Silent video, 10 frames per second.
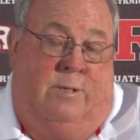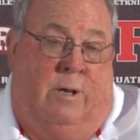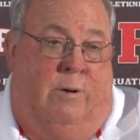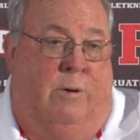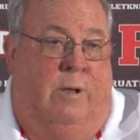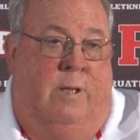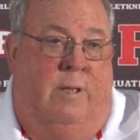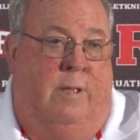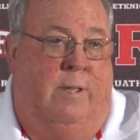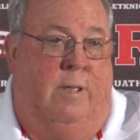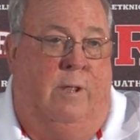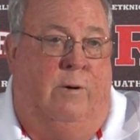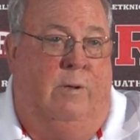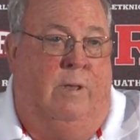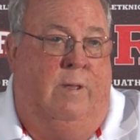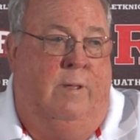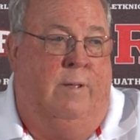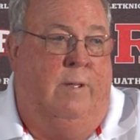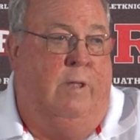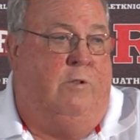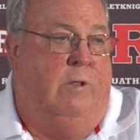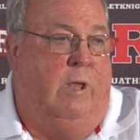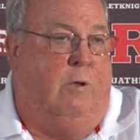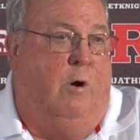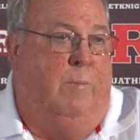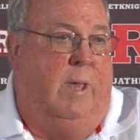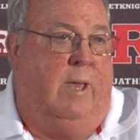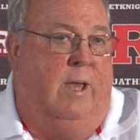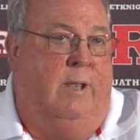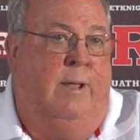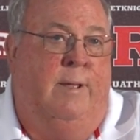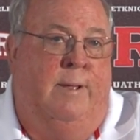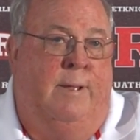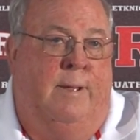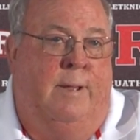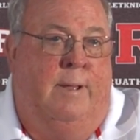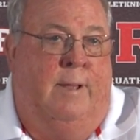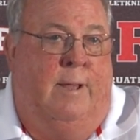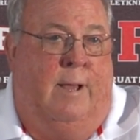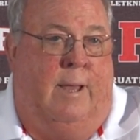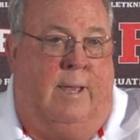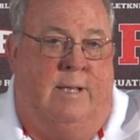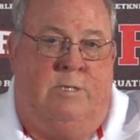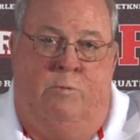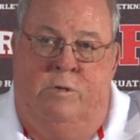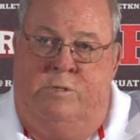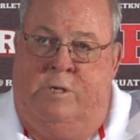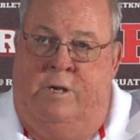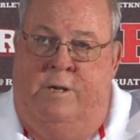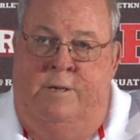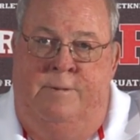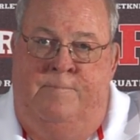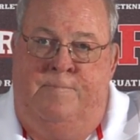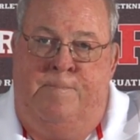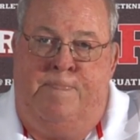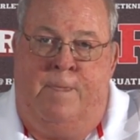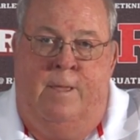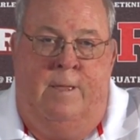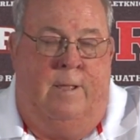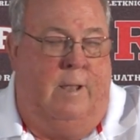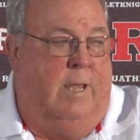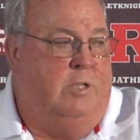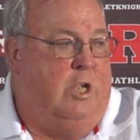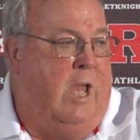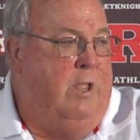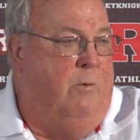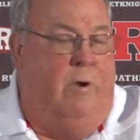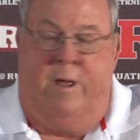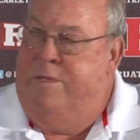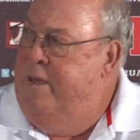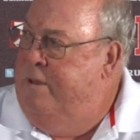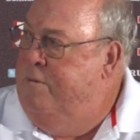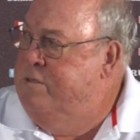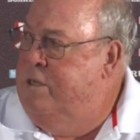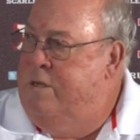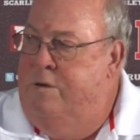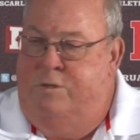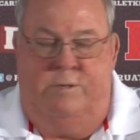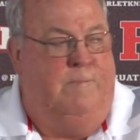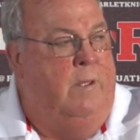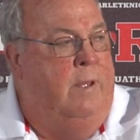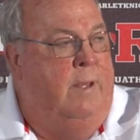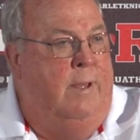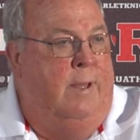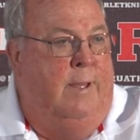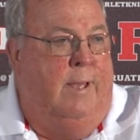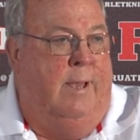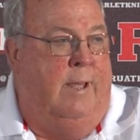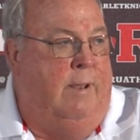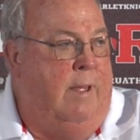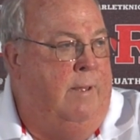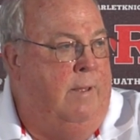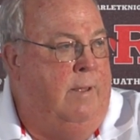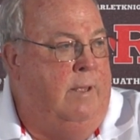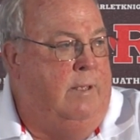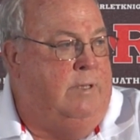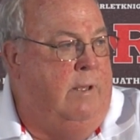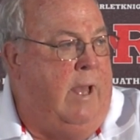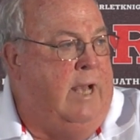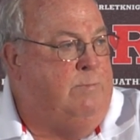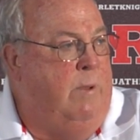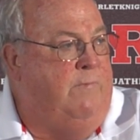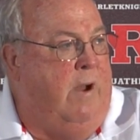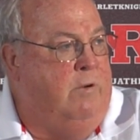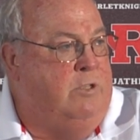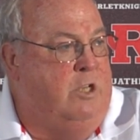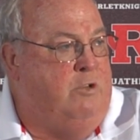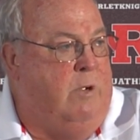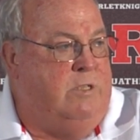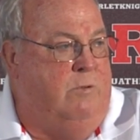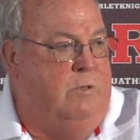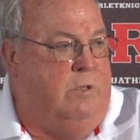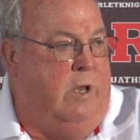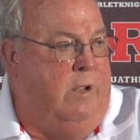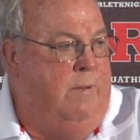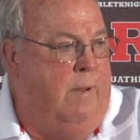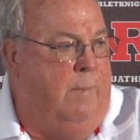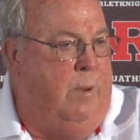So, he called me again. I guess it was late January, I think, wasn't it, Coach? And he asked me if I was interested. It was on, a